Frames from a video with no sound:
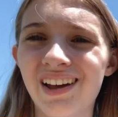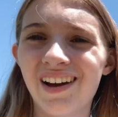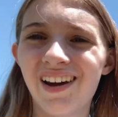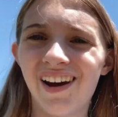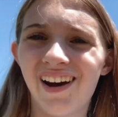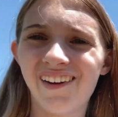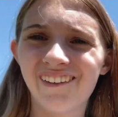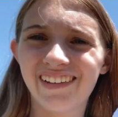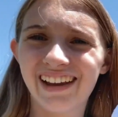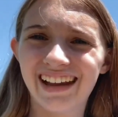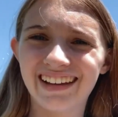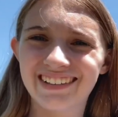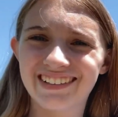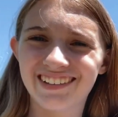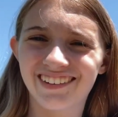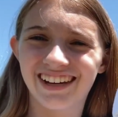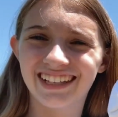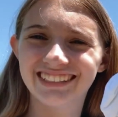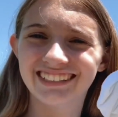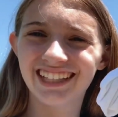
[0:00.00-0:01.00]
Okay, so
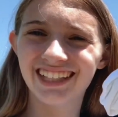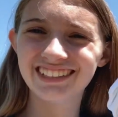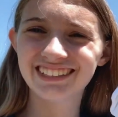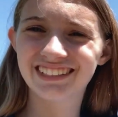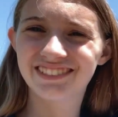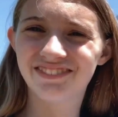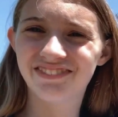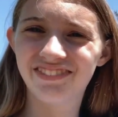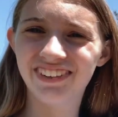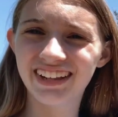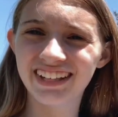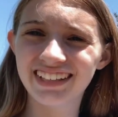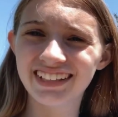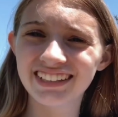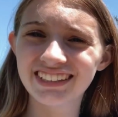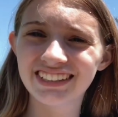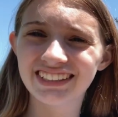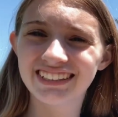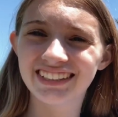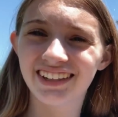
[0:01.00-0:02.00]
I just
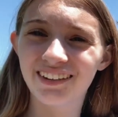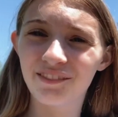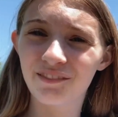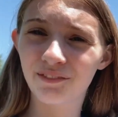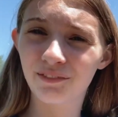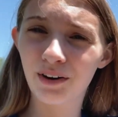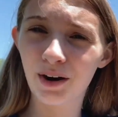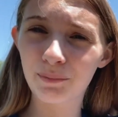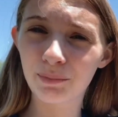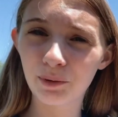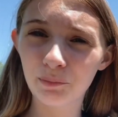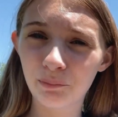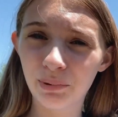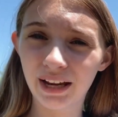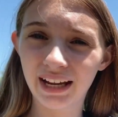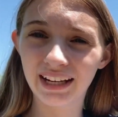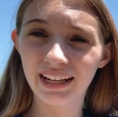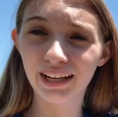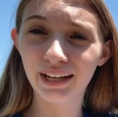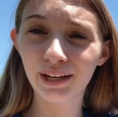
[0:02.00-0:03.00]
finished rubber
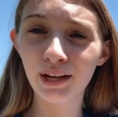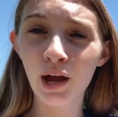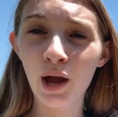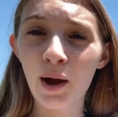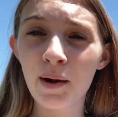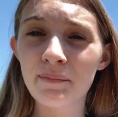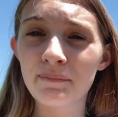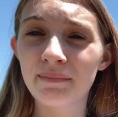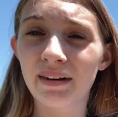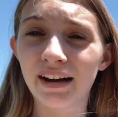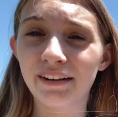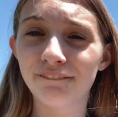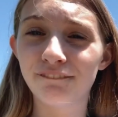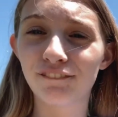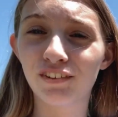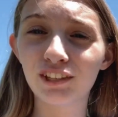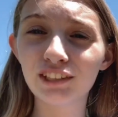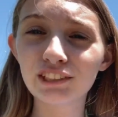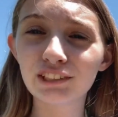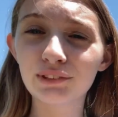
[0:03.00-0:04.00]
banding my
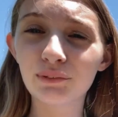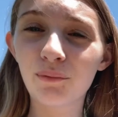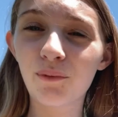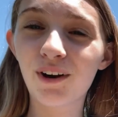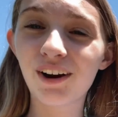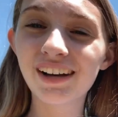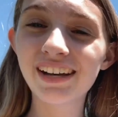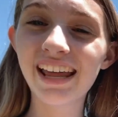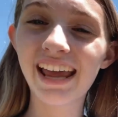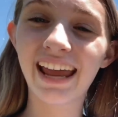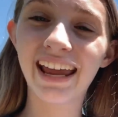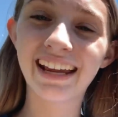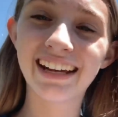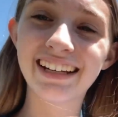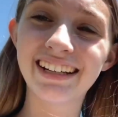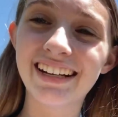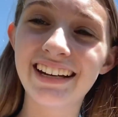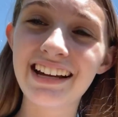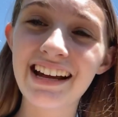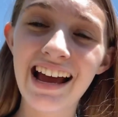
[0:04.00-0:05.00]
first one,
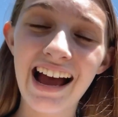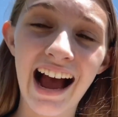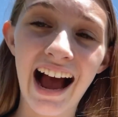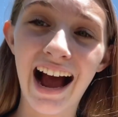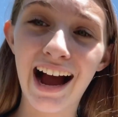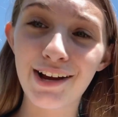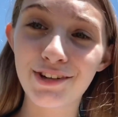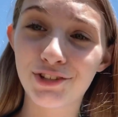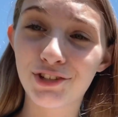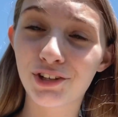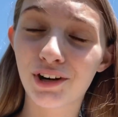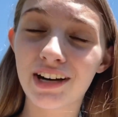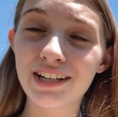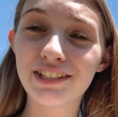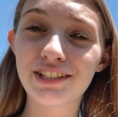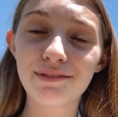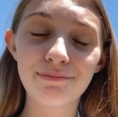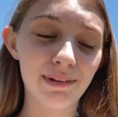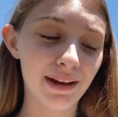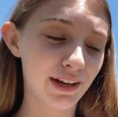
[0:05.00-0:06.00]
and I tried
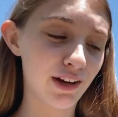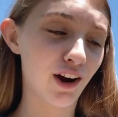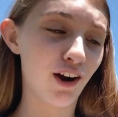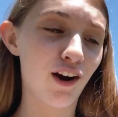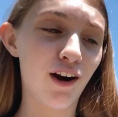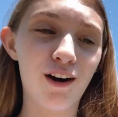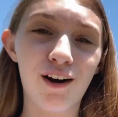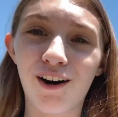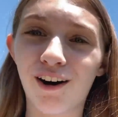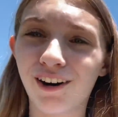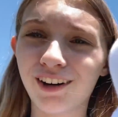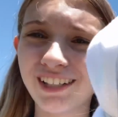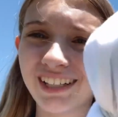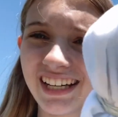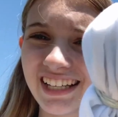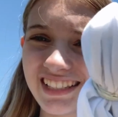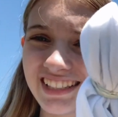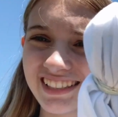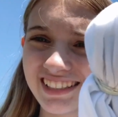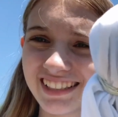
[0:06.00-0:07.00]
to make a heart.
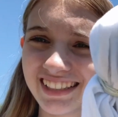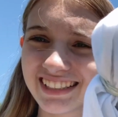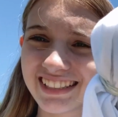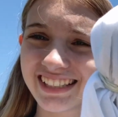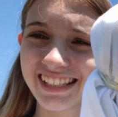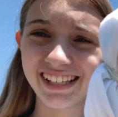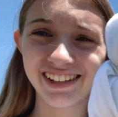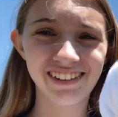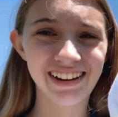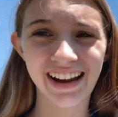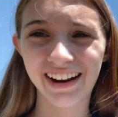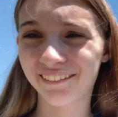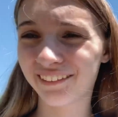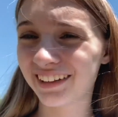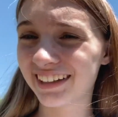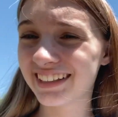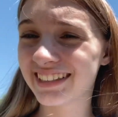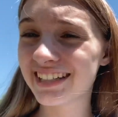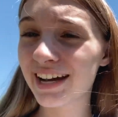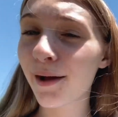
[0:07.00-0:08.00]
As you can see, you can't
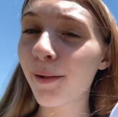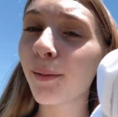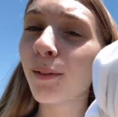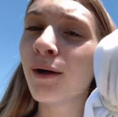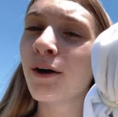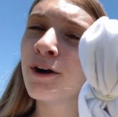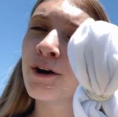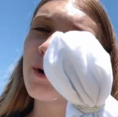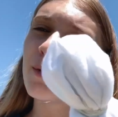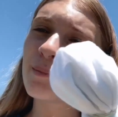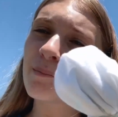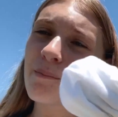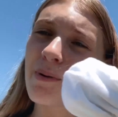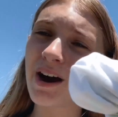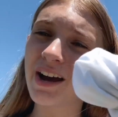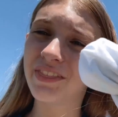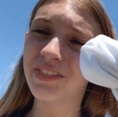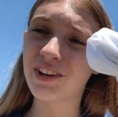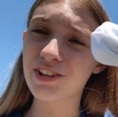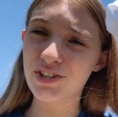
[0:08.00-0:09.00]
really tell,
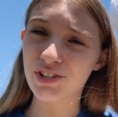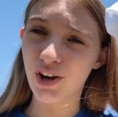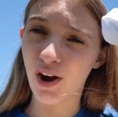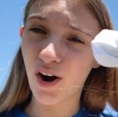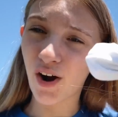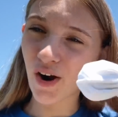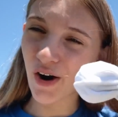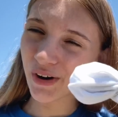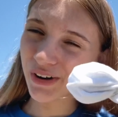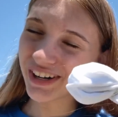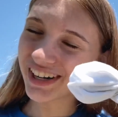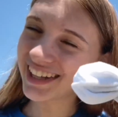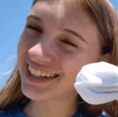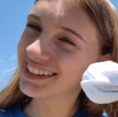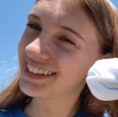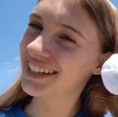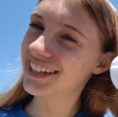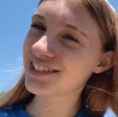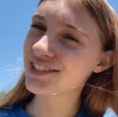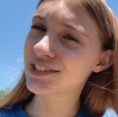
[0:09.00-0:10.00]
but there's a heart in
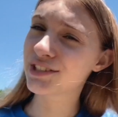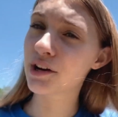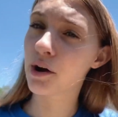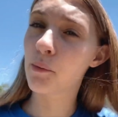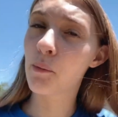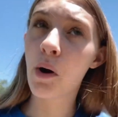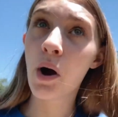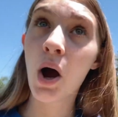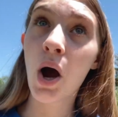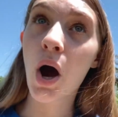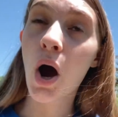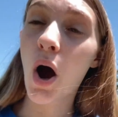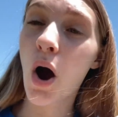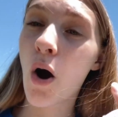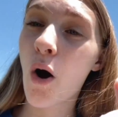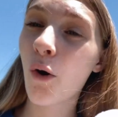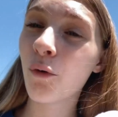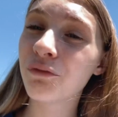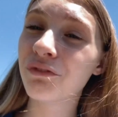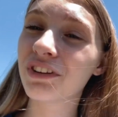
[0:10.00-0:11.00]
there, so
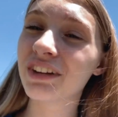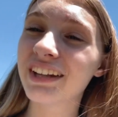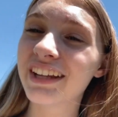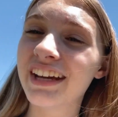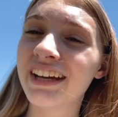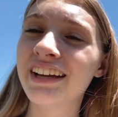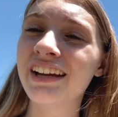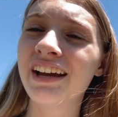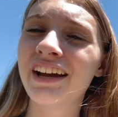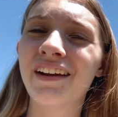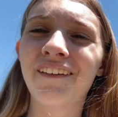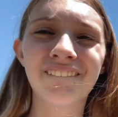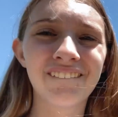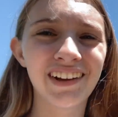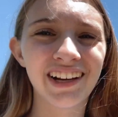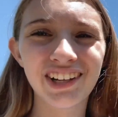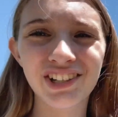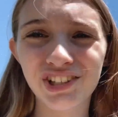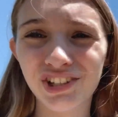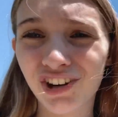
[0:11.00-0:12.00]
hopefully,
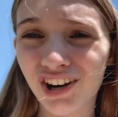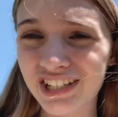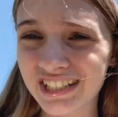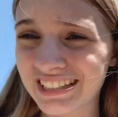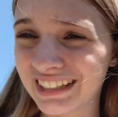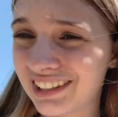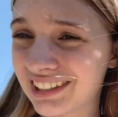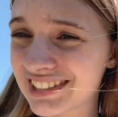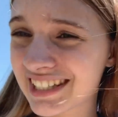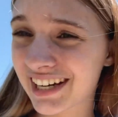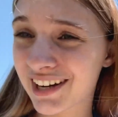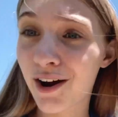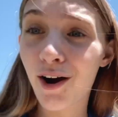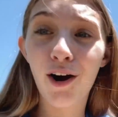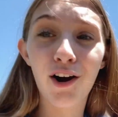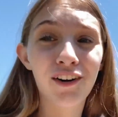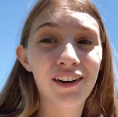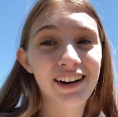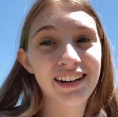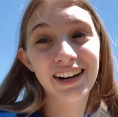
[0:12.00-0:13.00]
fingers crossed, it looks like a
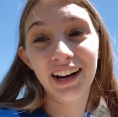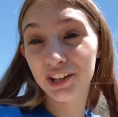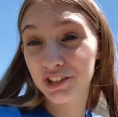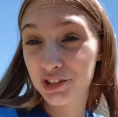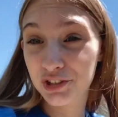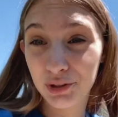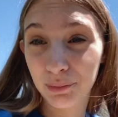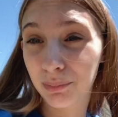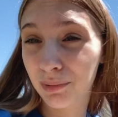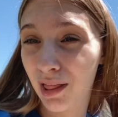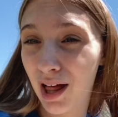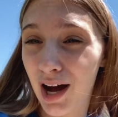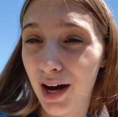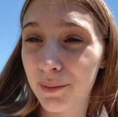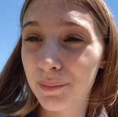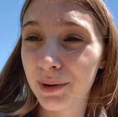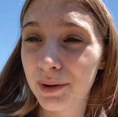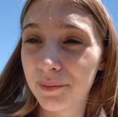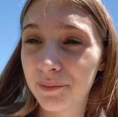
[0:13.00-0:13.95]
heart and not just a blob.